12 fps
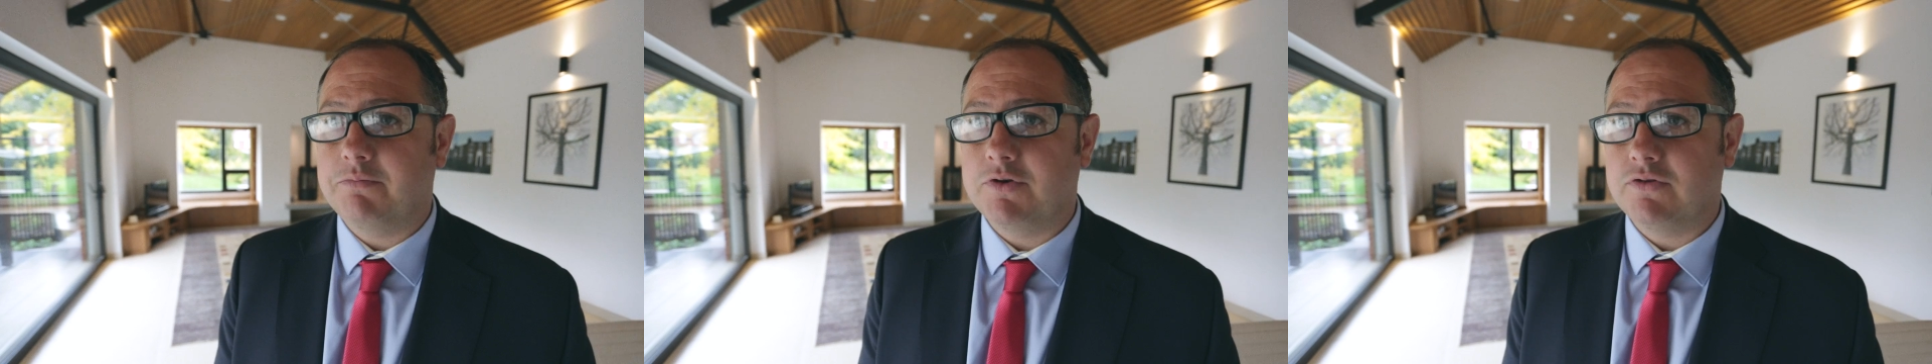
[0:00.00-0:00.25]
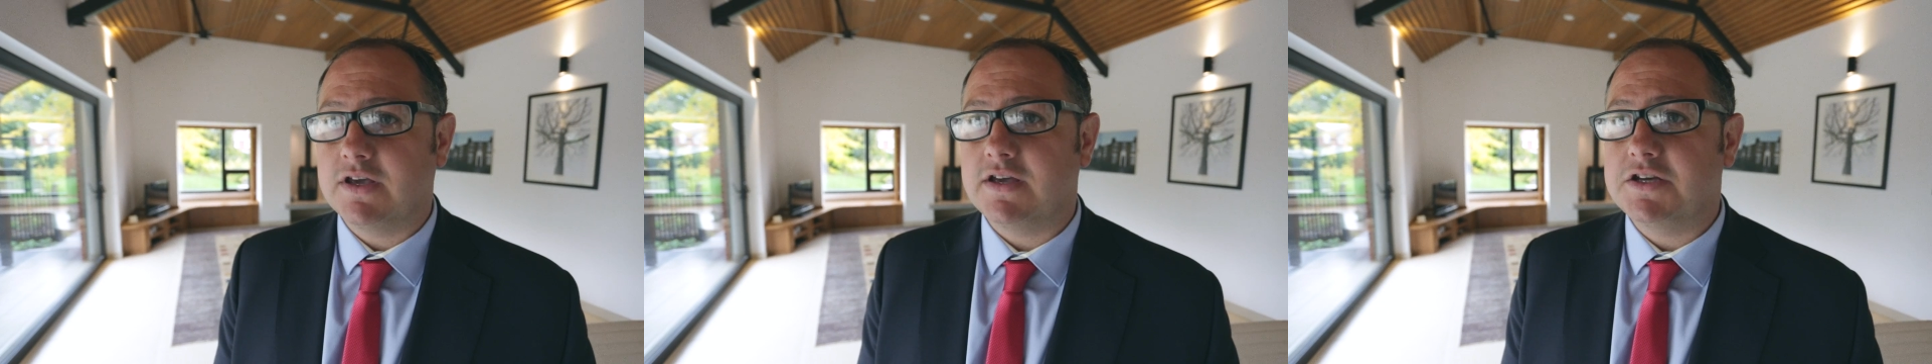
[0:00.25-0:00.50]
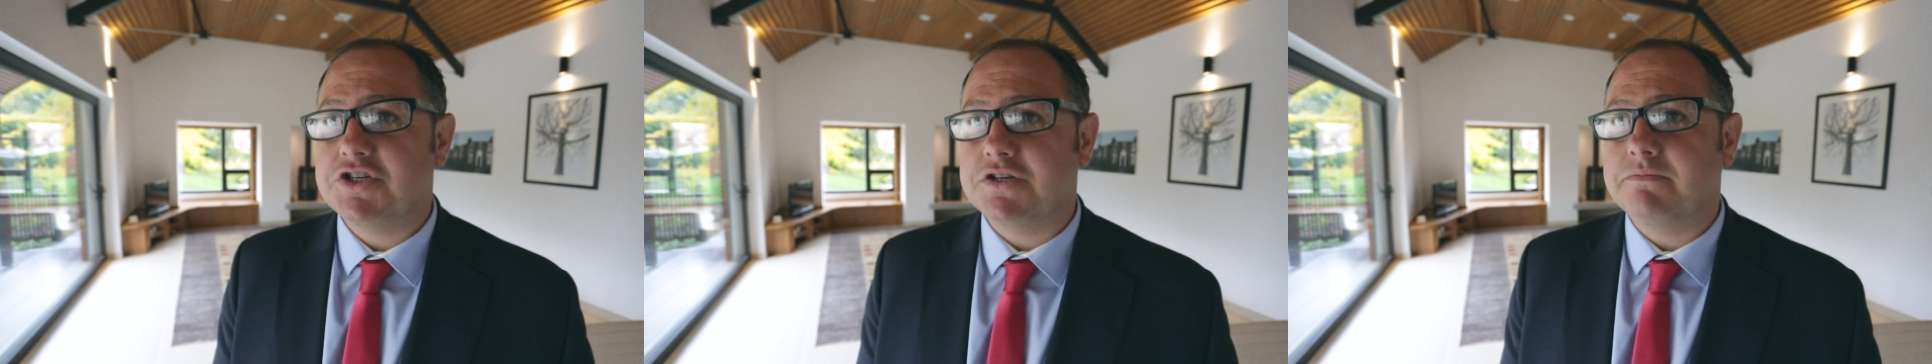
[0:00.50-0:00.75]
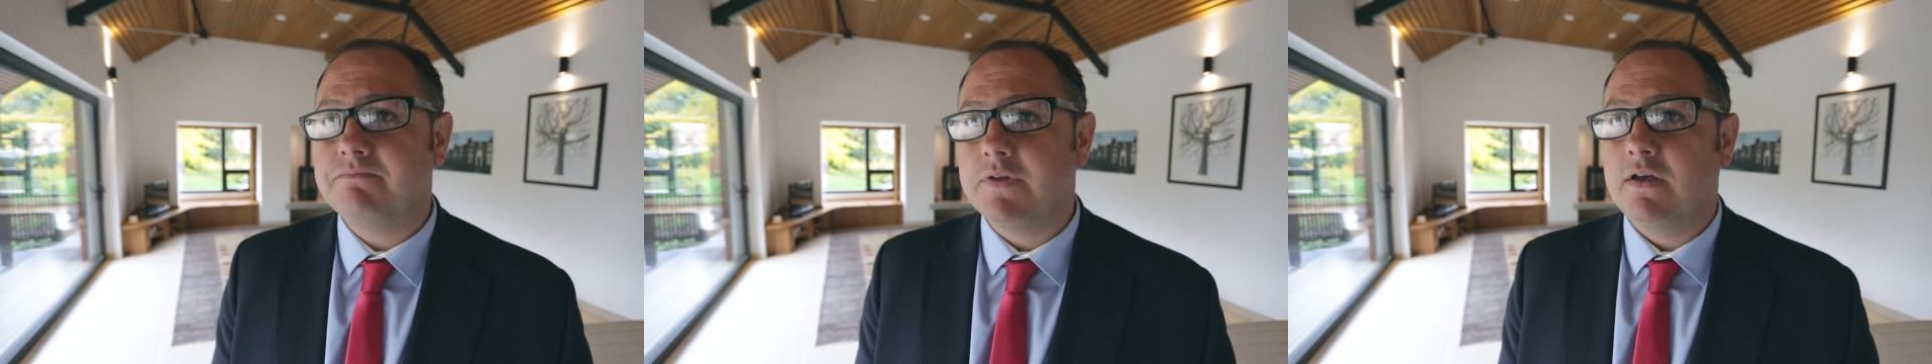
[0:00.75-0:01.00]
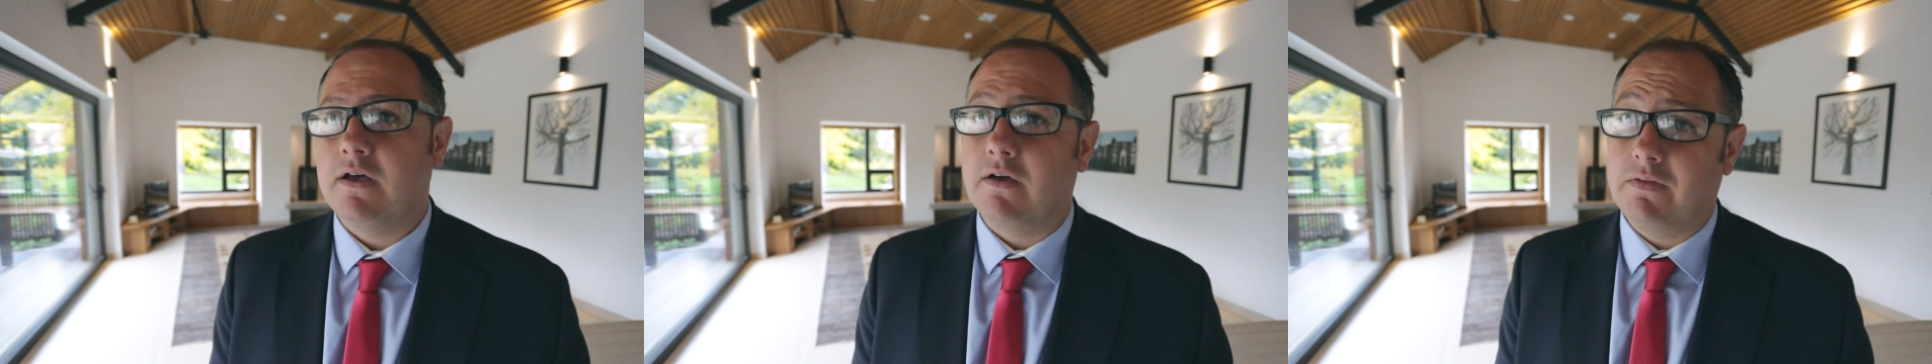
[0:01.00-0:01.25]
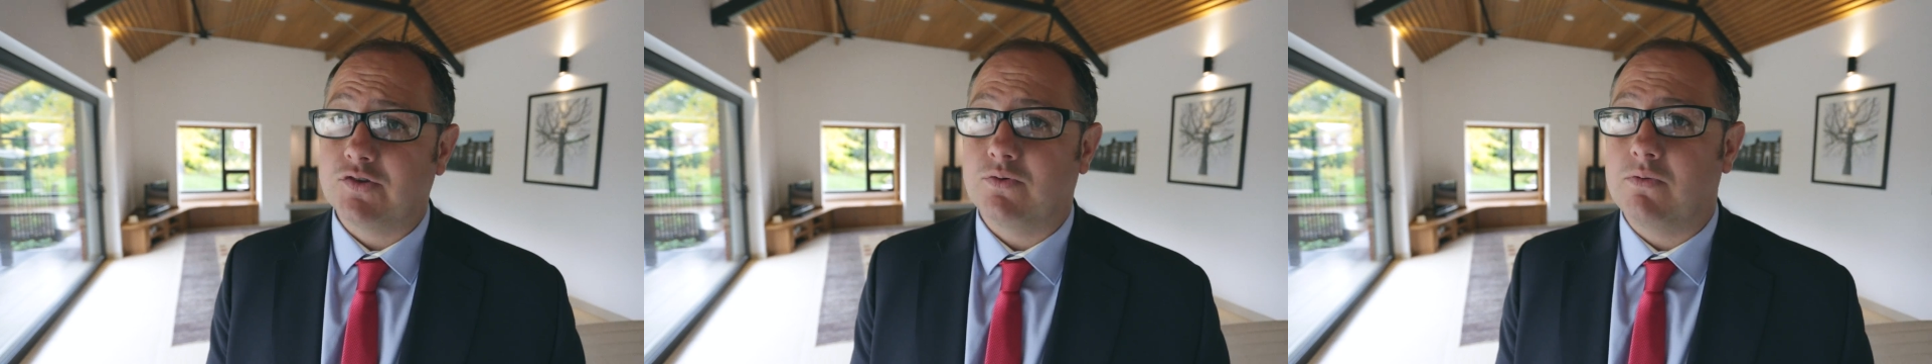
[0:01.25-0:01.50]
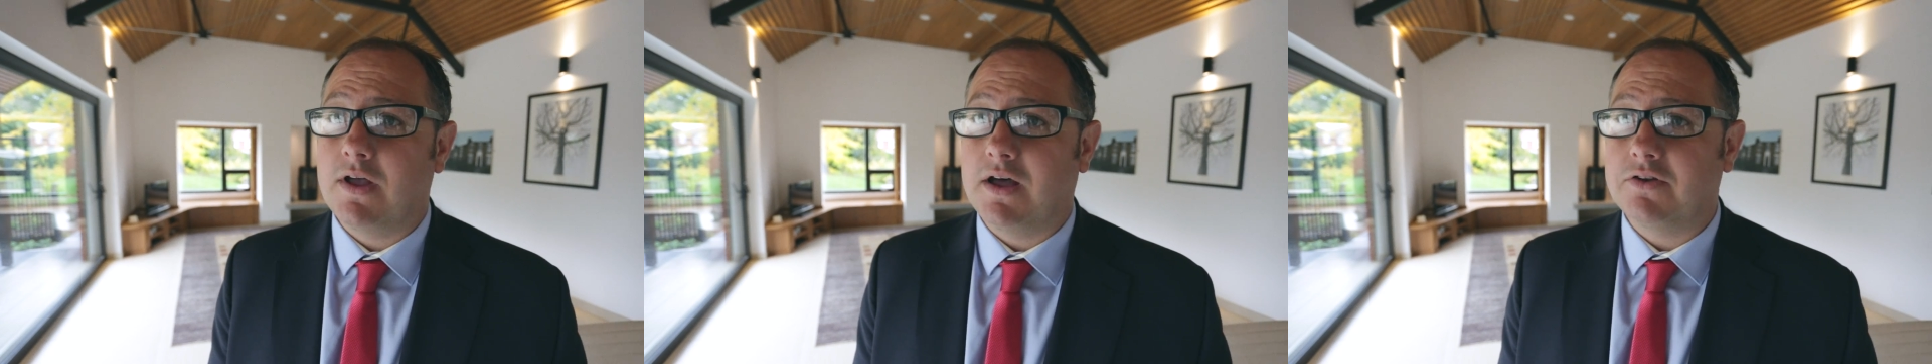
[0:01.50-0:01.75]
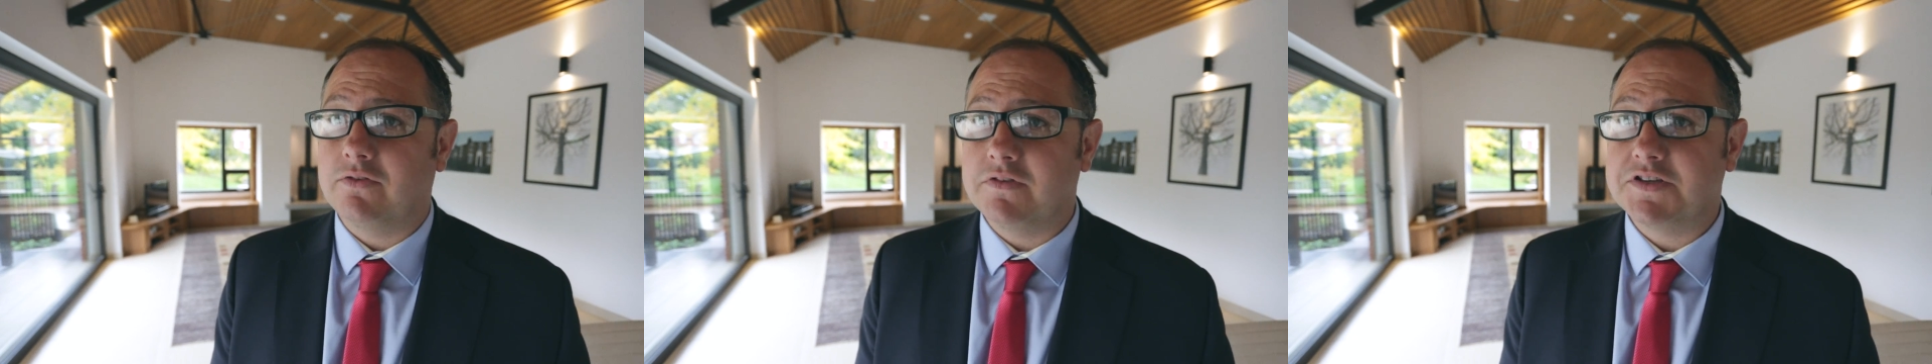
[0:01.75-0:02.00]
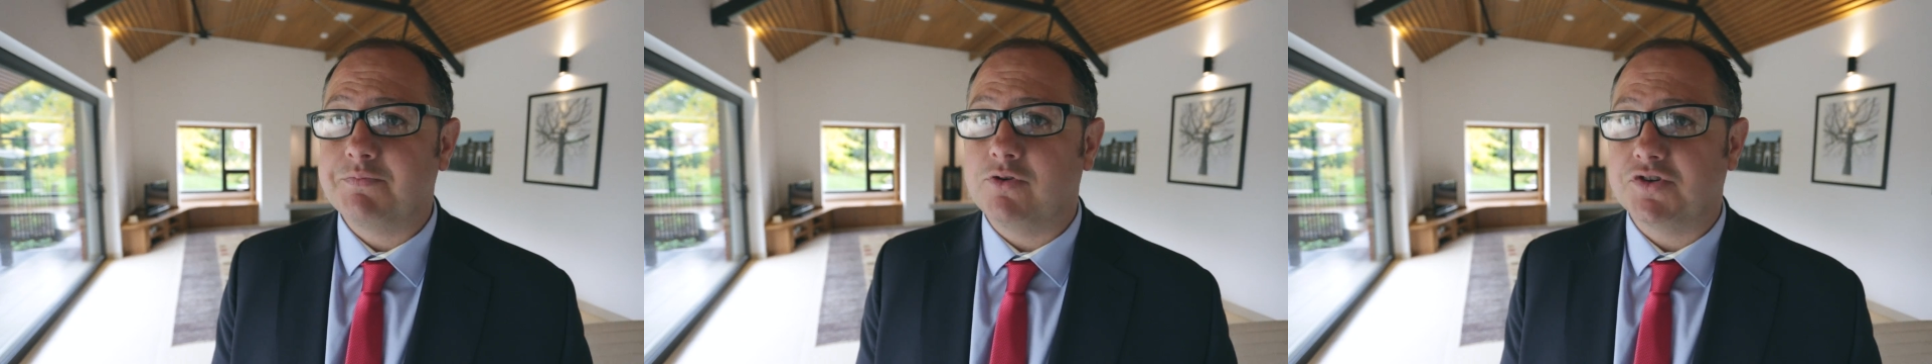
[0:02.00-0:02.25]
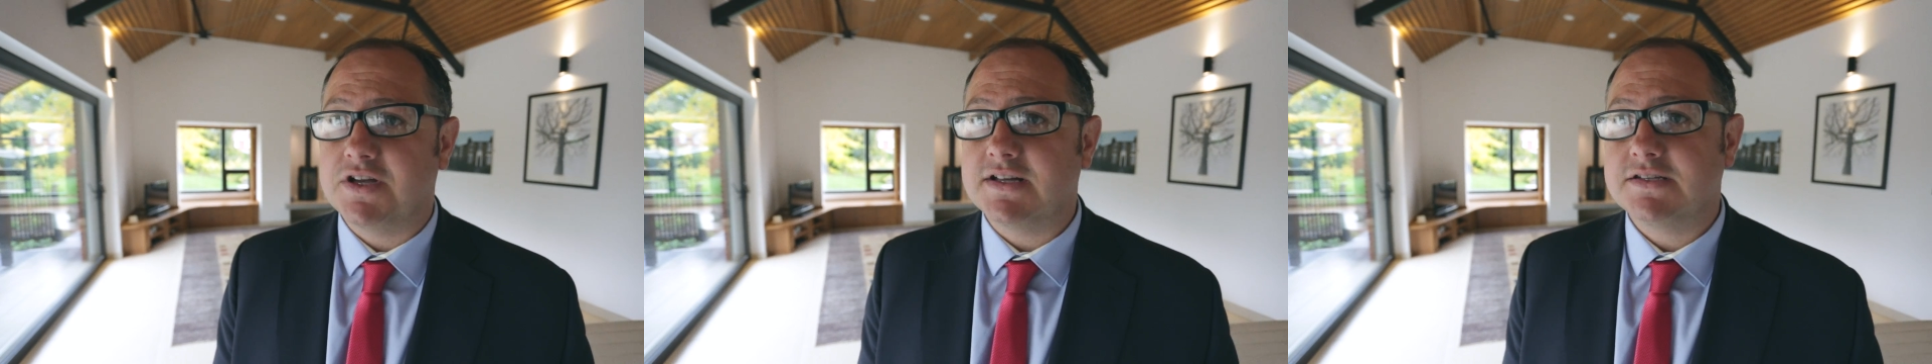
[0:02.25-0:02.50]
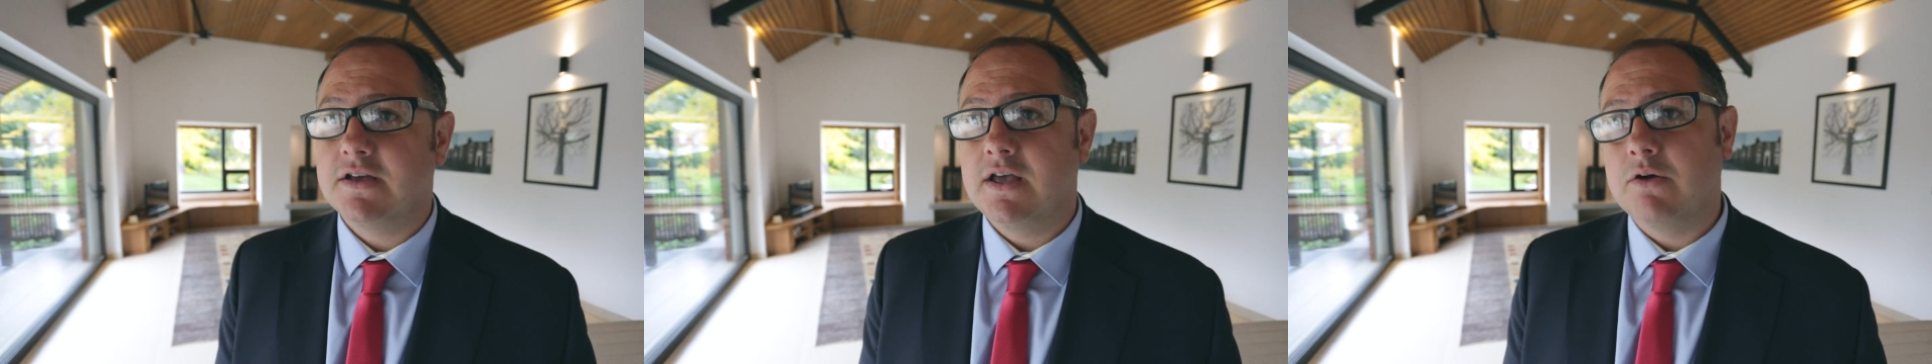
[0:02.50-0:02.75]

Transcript: communication, and that's what we had on this project,